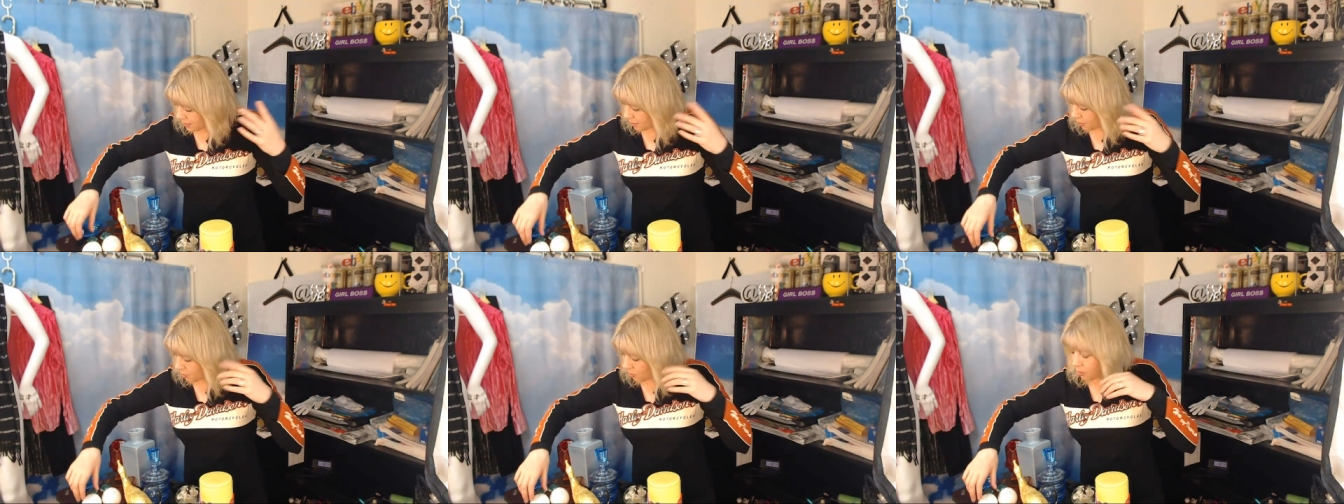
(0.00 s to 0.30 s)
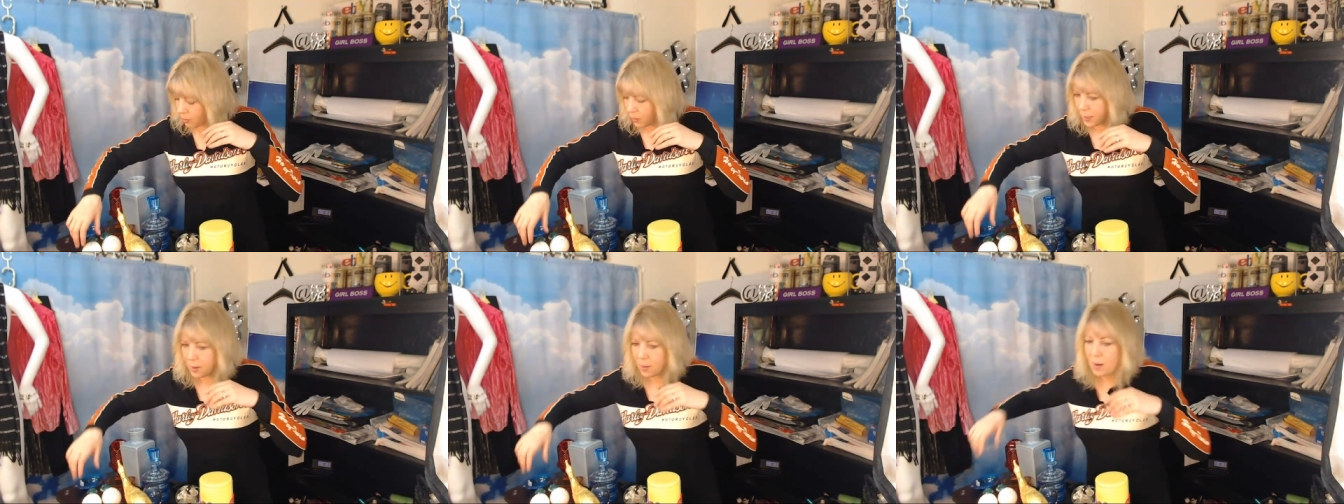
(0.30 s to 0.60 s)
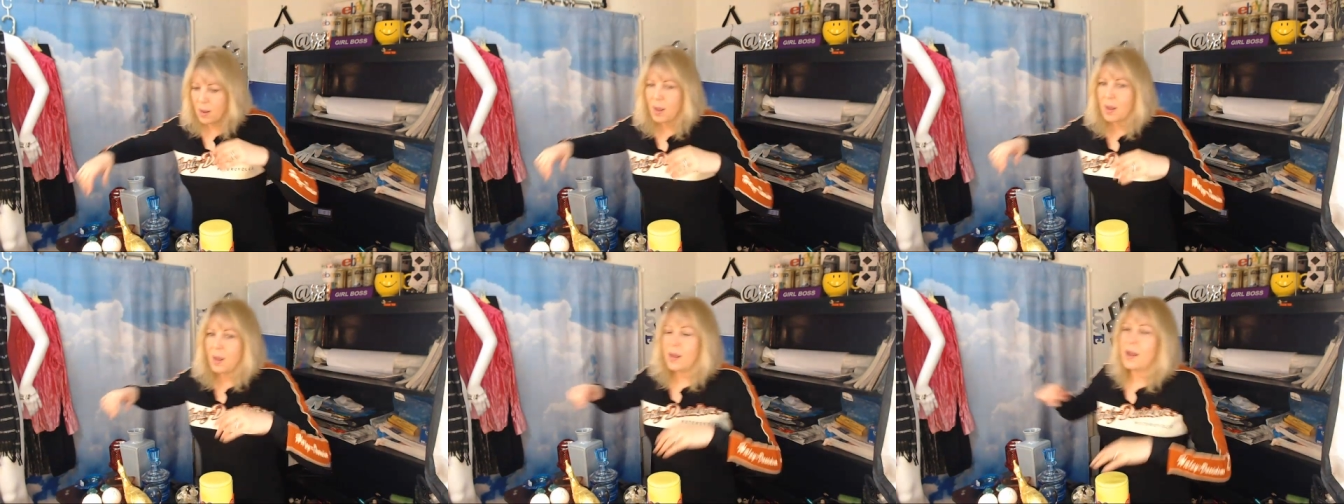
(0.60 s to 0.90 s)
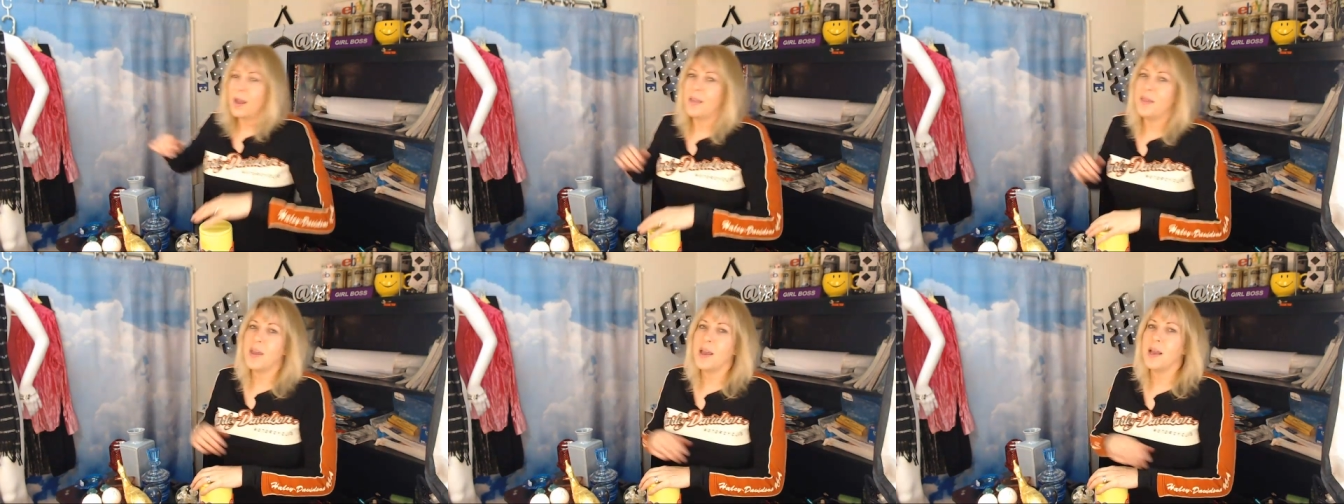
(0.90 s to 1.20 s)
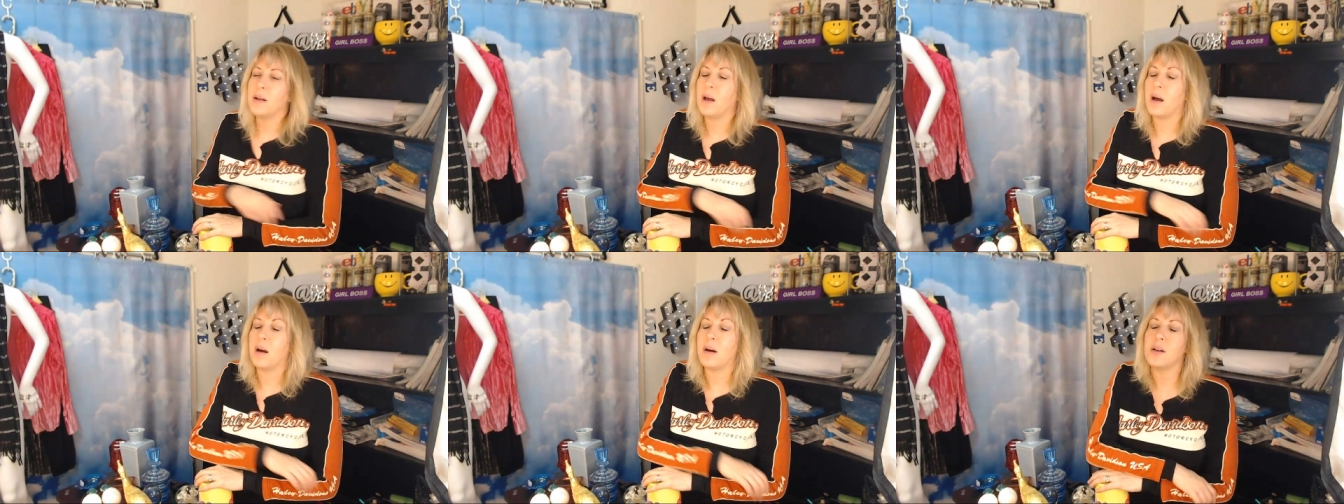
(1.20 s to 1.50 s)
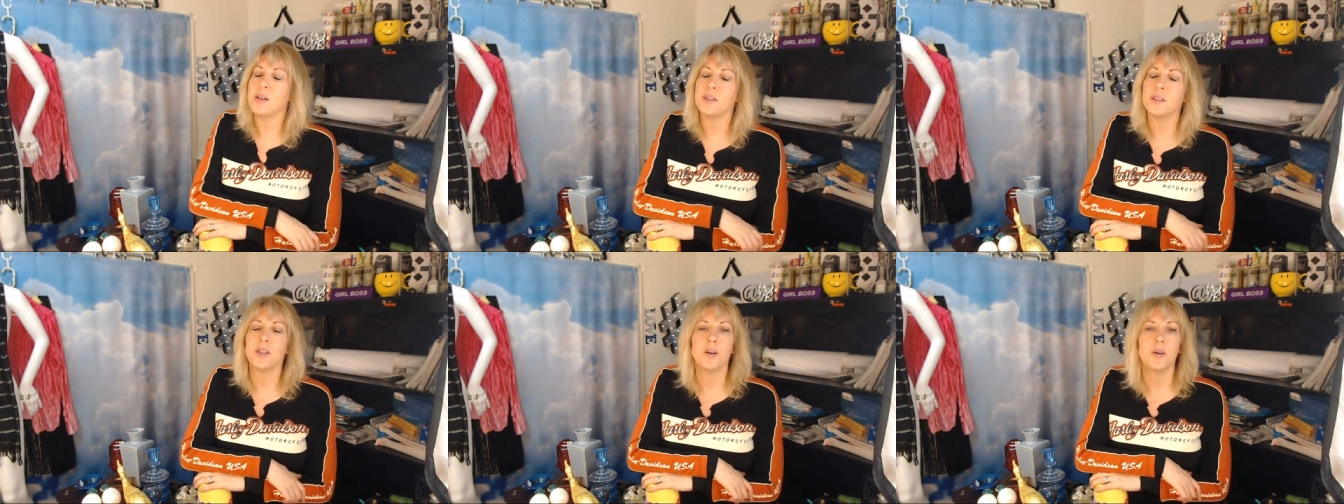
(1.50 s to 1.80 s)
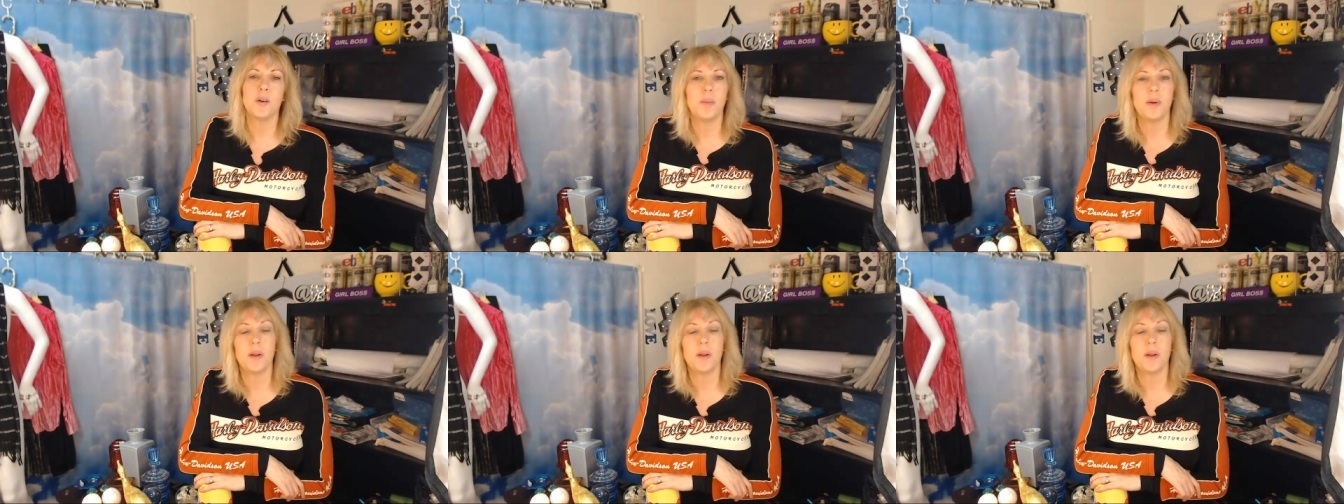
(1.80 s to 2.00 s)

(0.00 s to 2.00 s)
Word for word: said earlier. And then also,